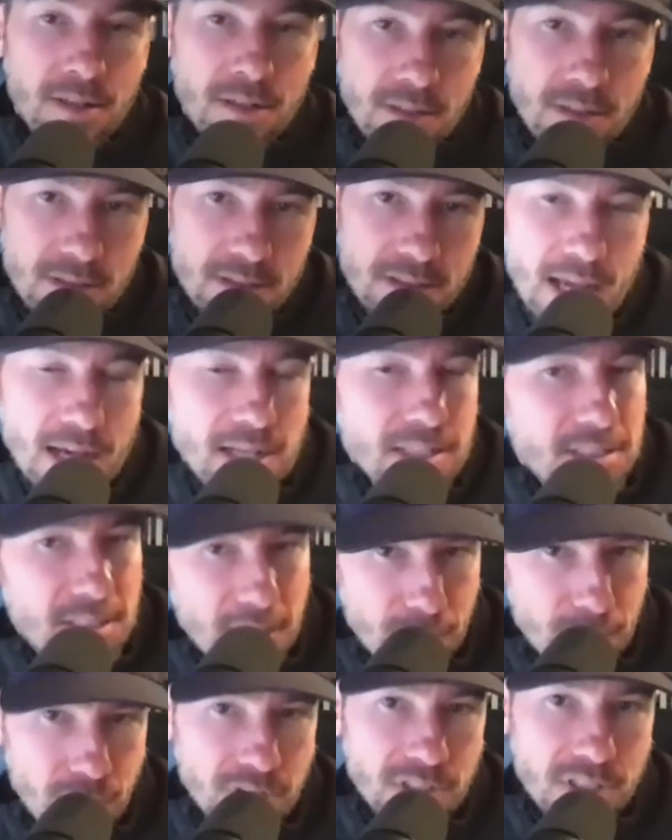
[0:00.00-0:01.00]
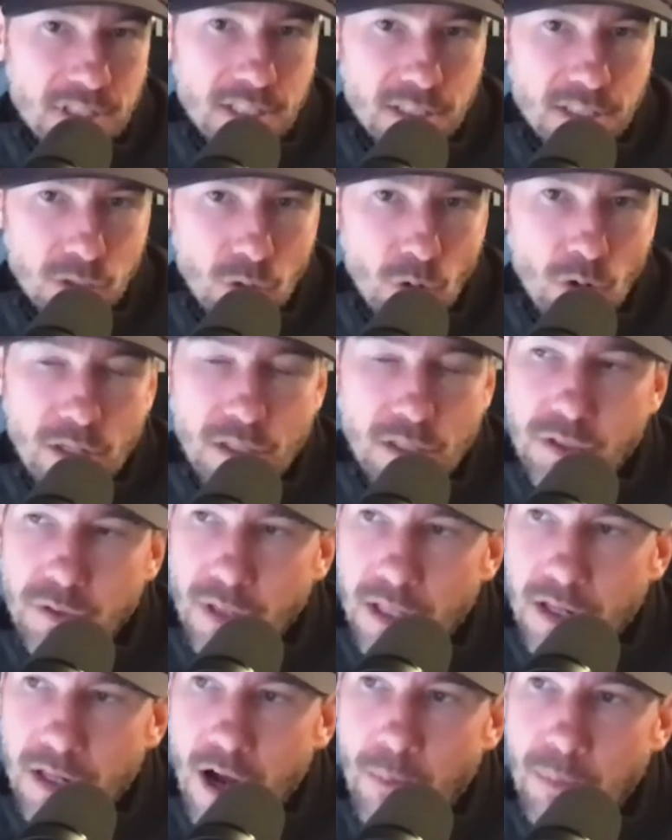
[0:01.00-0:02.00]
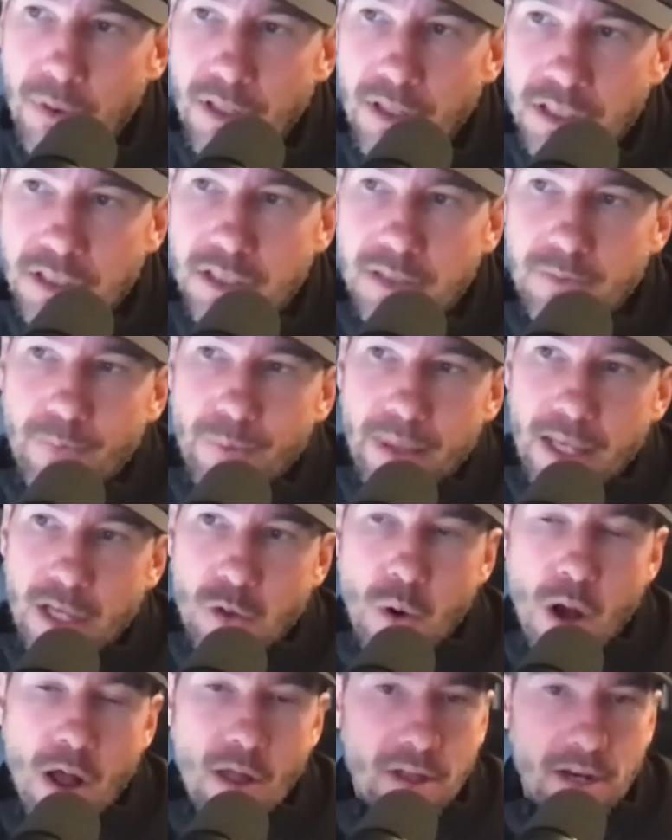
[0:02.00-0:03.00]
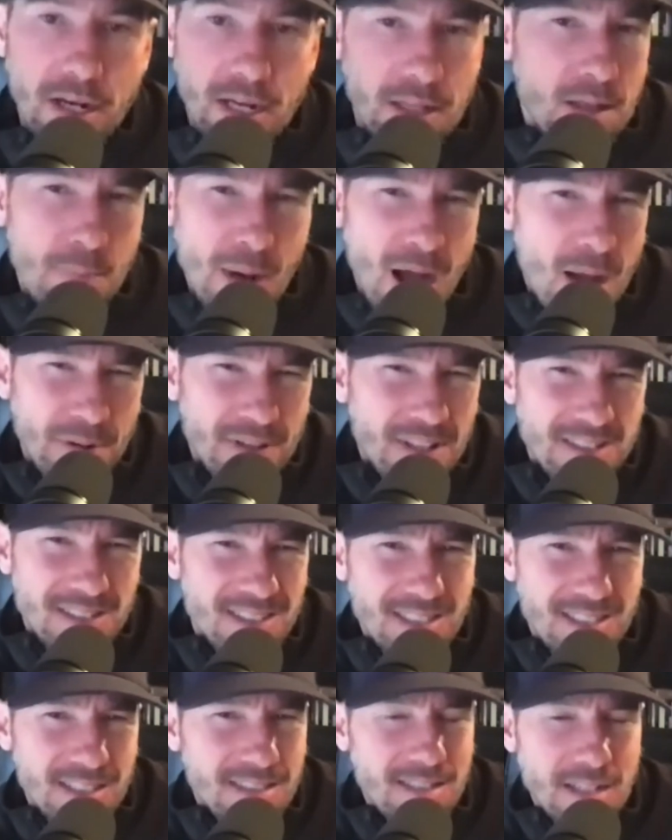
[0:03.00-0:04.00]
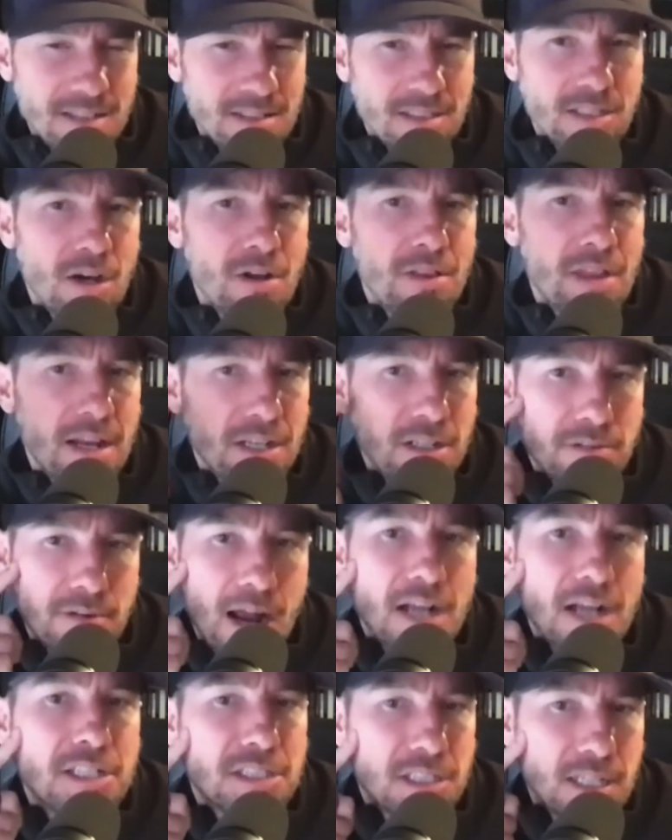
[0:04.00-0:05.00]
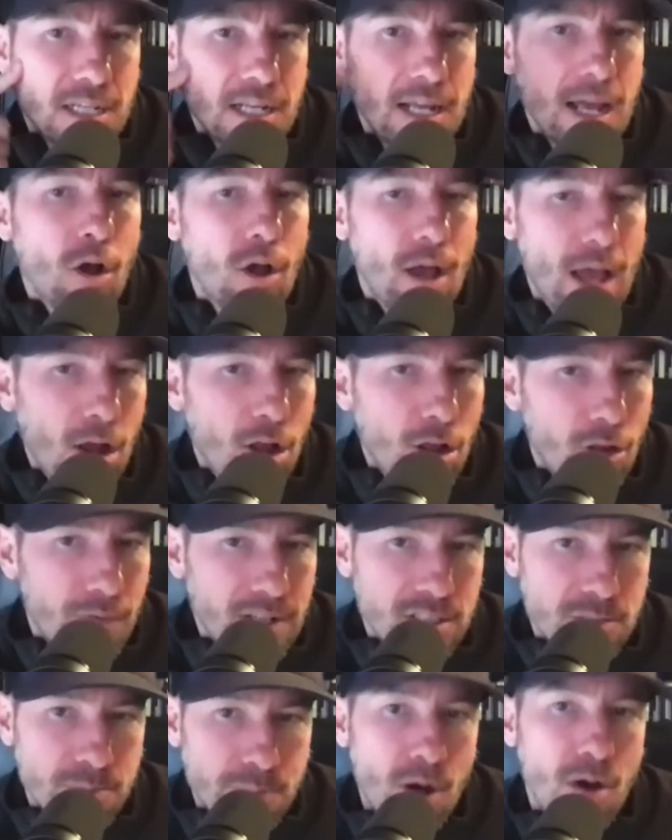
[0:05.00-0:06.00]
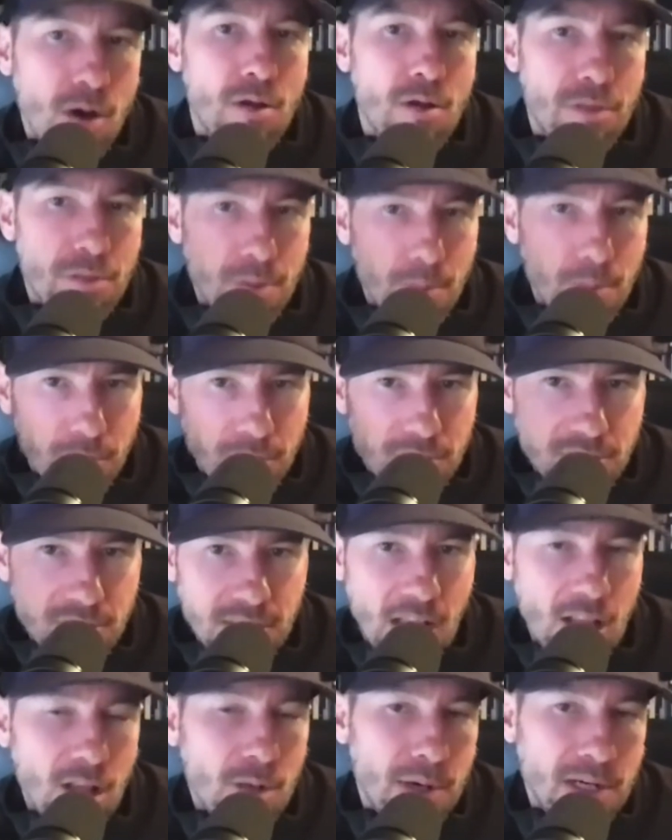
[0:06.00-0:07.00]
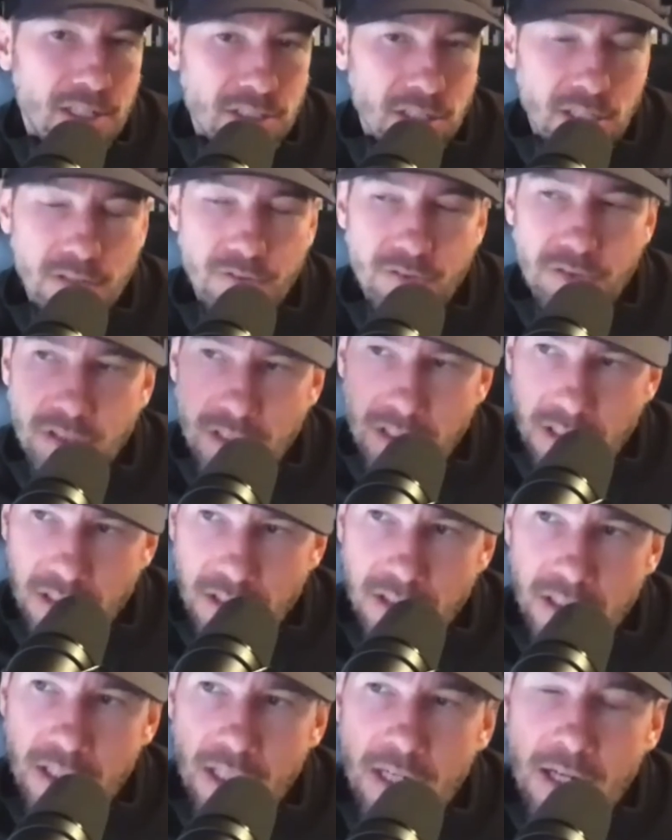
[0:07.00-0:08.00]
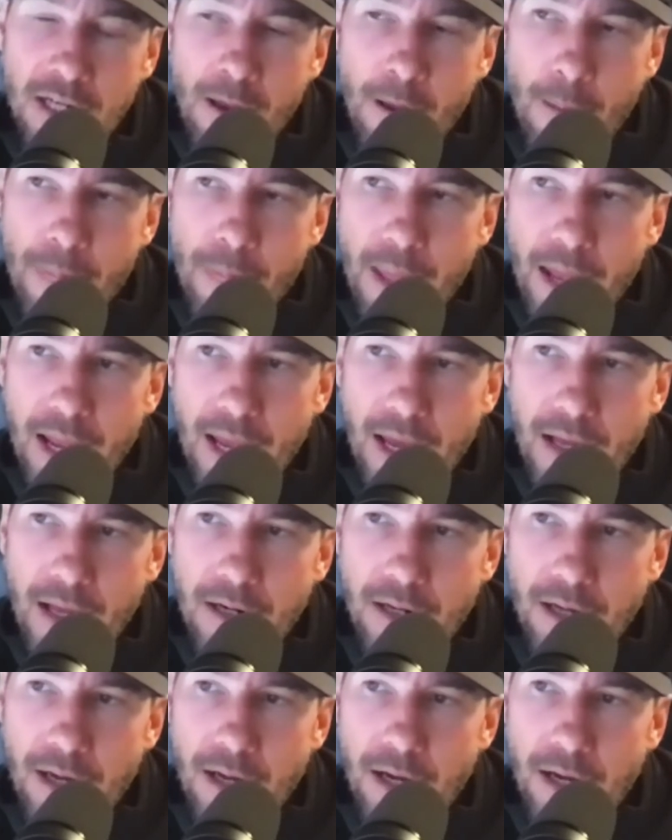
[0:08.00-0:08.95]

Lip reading: sex differences in order to accomplish equality. The Bible just doesn't go that direction. It elevates both, celebrates our differences and